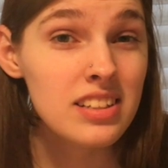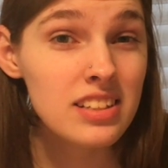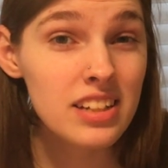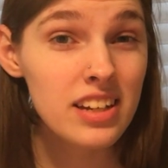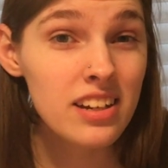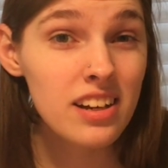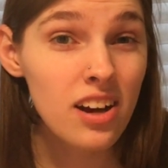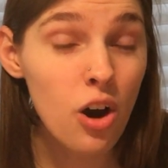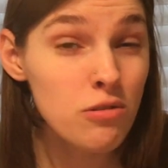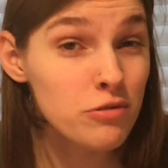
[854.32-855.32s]
see ya,
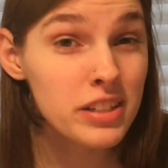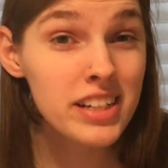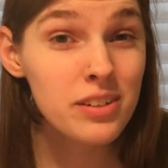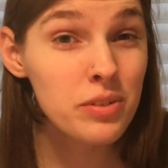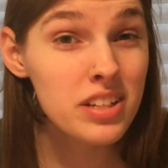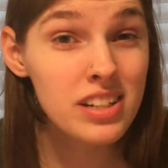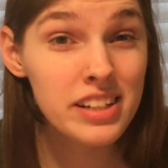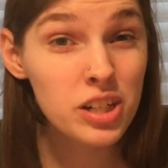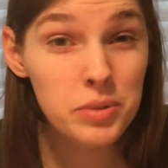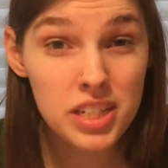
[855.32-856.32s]
hopefully, with a
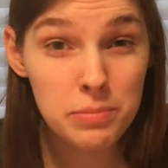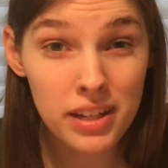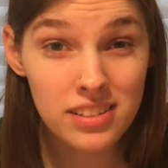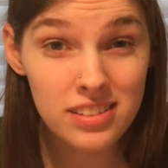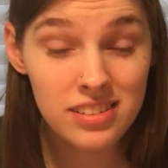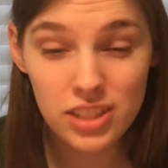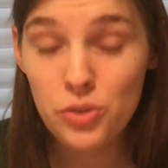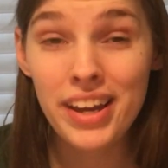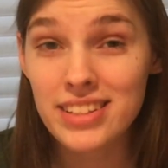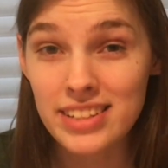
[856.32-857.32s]
cleaner workspace. You
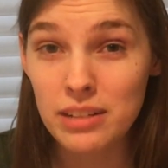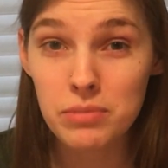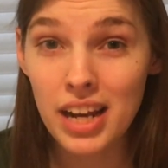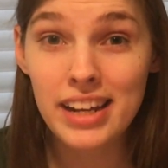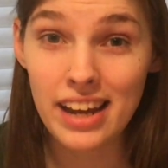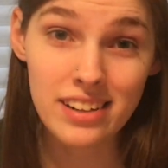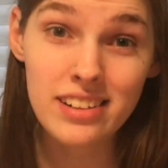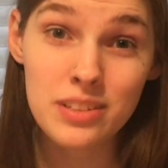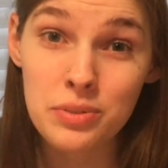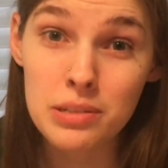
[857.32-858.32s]
can't see it, but I can, and
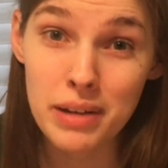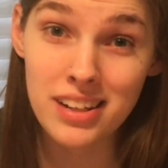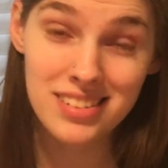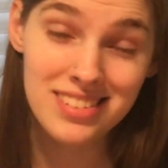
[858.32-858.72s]
it's really bad.